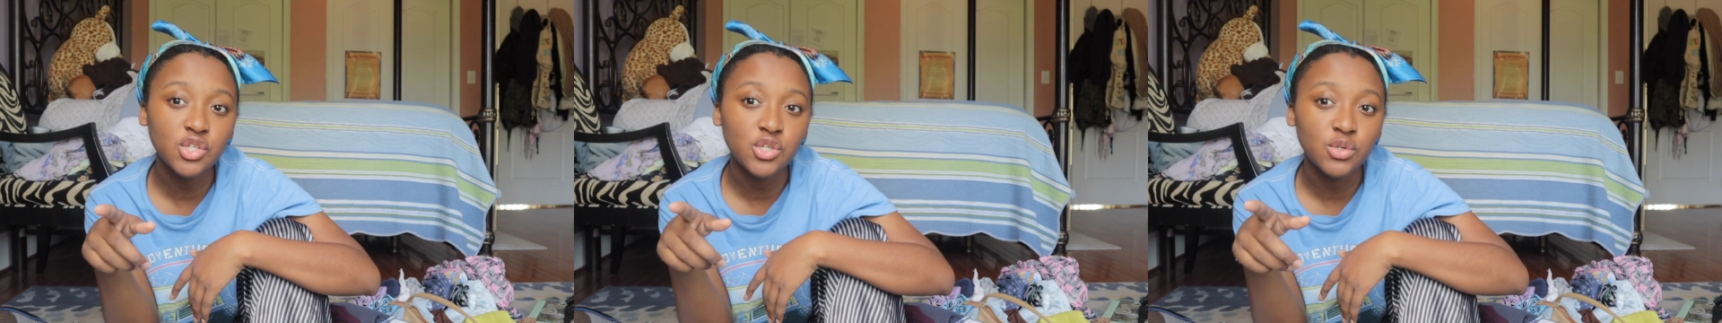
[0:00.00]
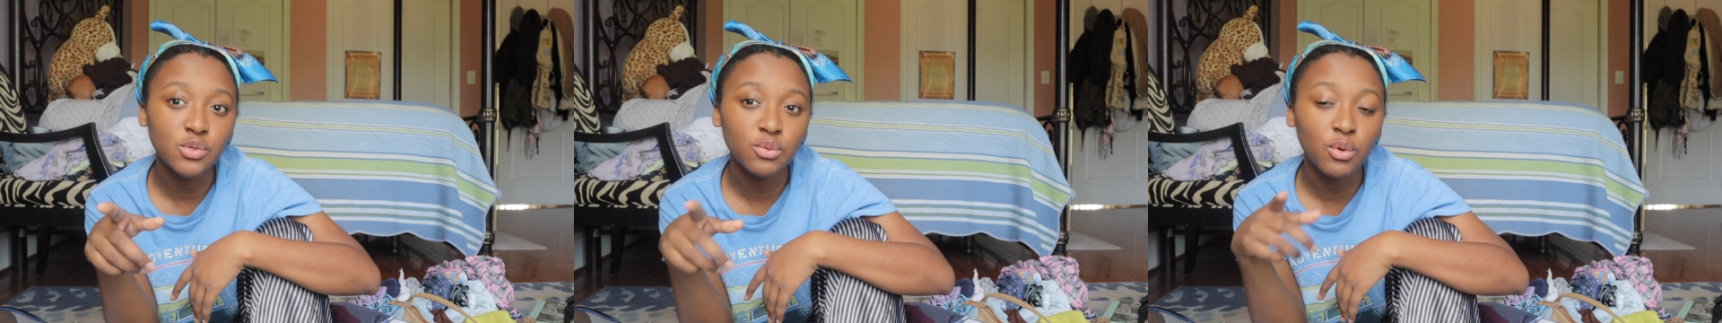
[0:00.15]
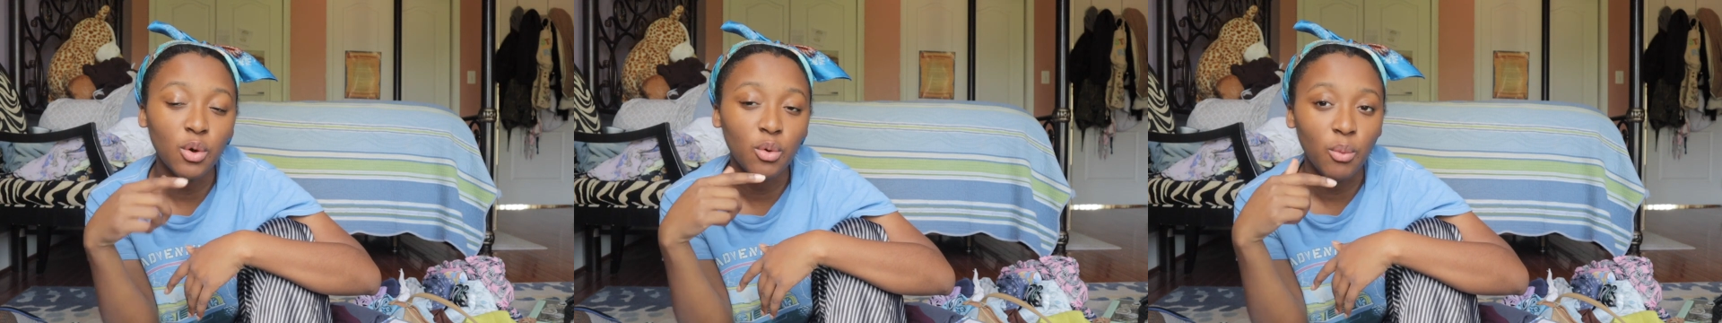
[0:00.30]

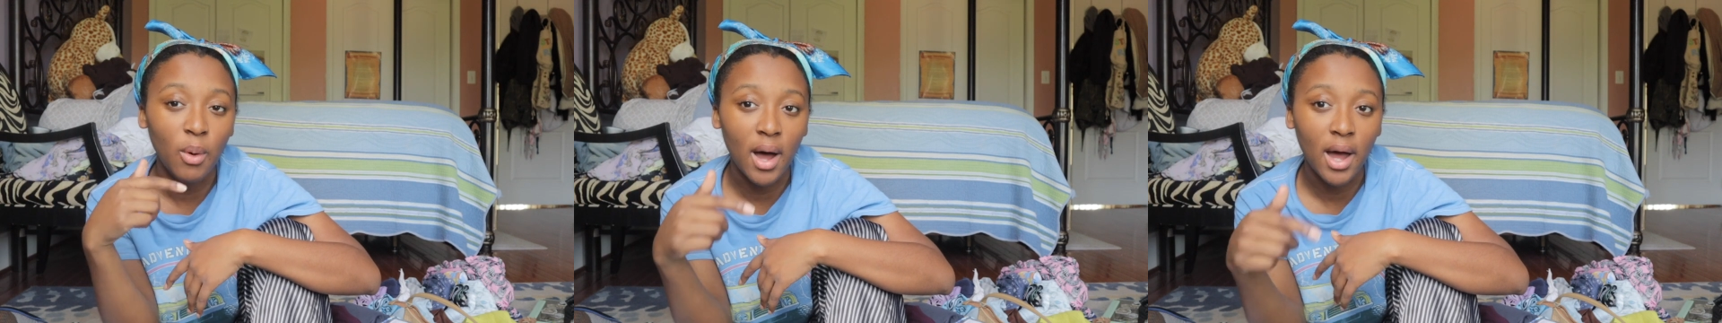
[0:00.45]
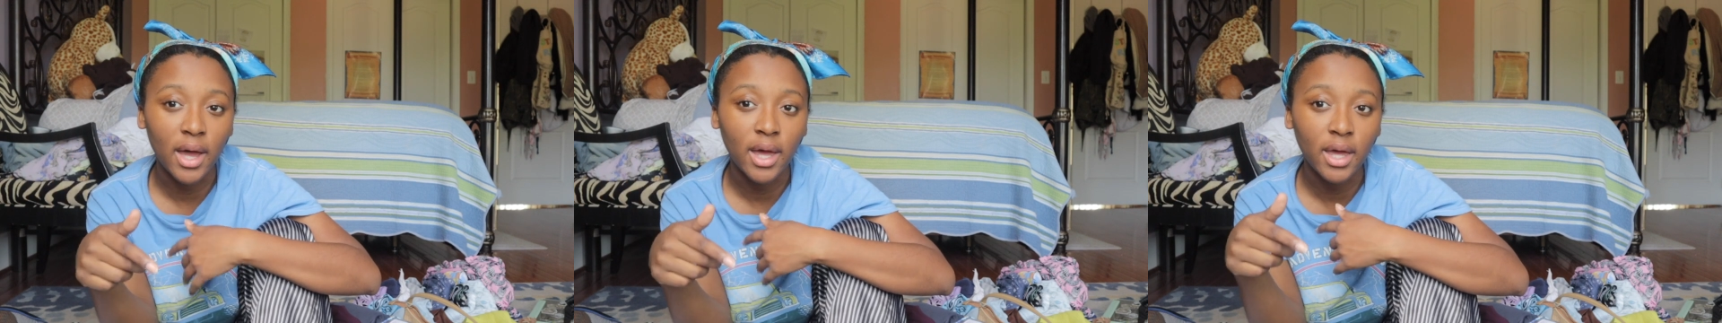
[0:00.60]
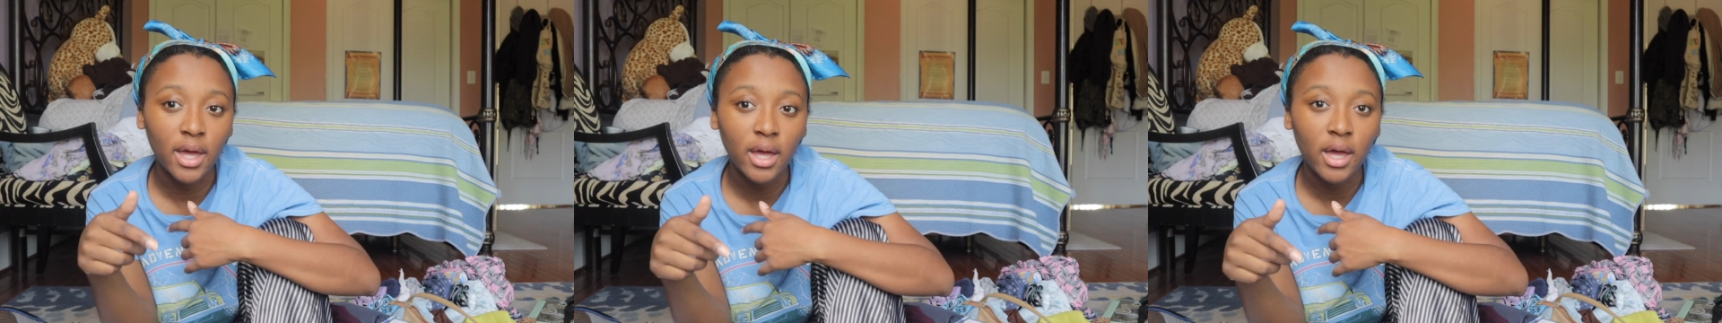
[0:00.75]
to
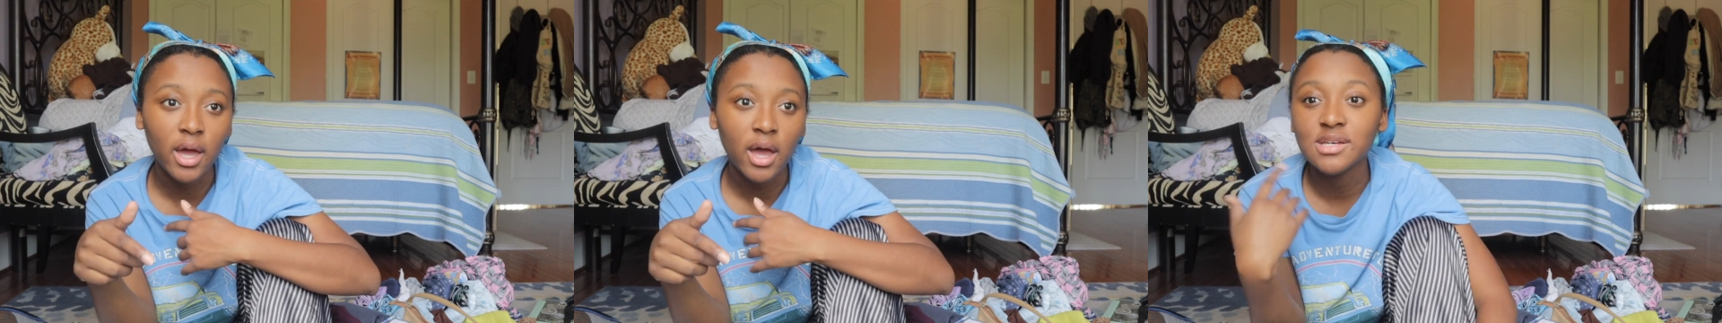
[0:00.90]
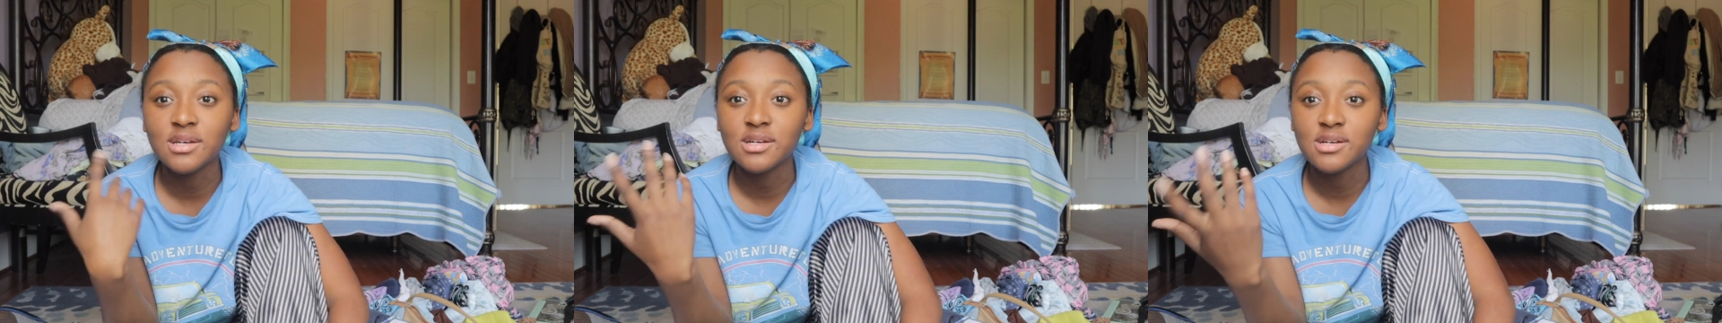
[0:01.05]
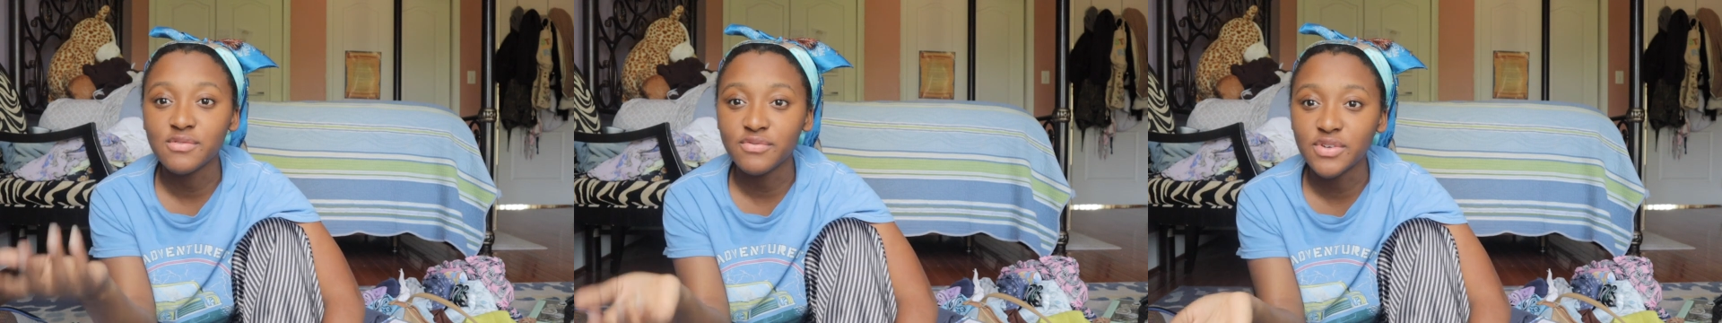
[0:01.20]
Hawaii
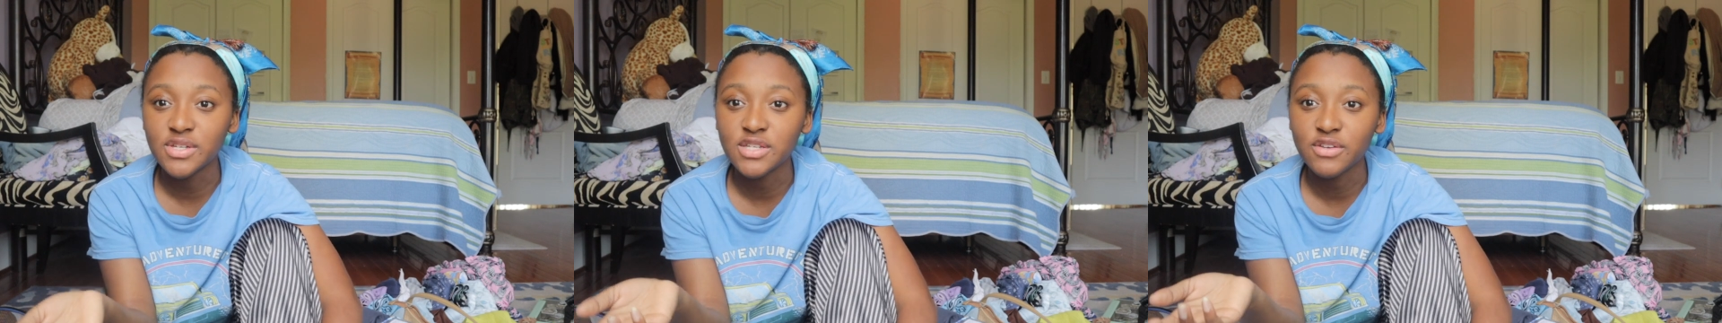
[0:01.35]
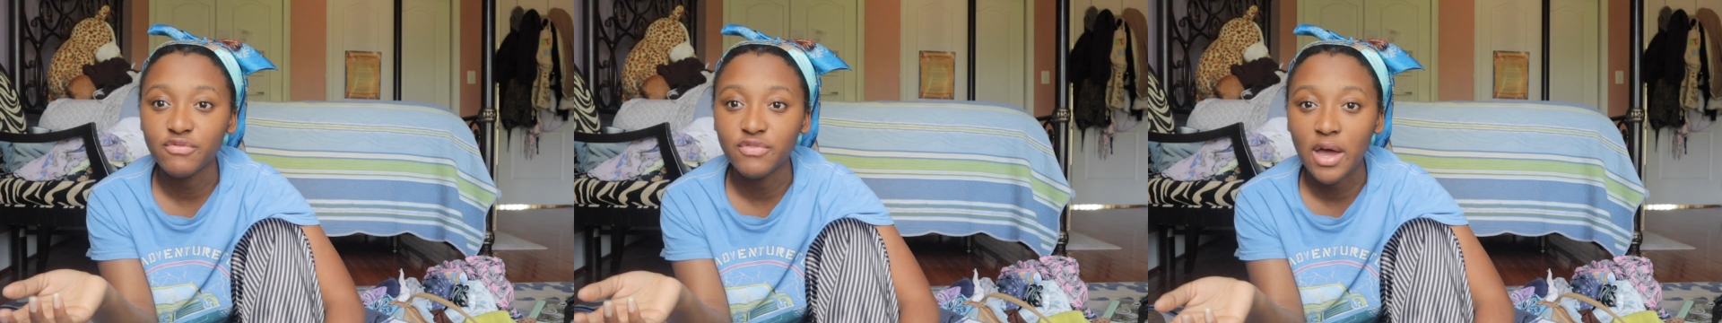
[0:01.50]
to visit